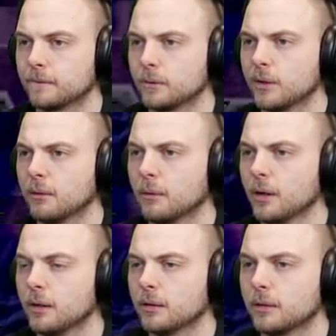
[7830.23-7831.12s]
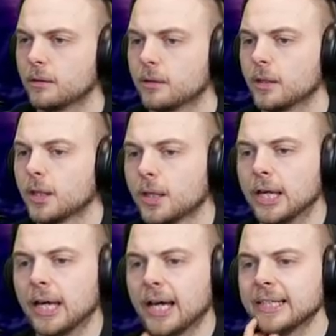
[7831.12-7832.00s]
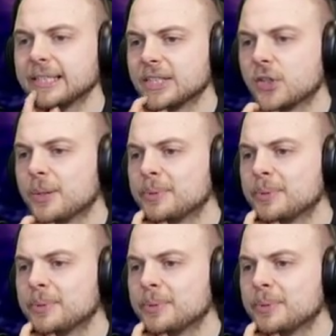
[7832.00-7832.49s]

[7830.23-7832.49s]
Wait, what? I sense a great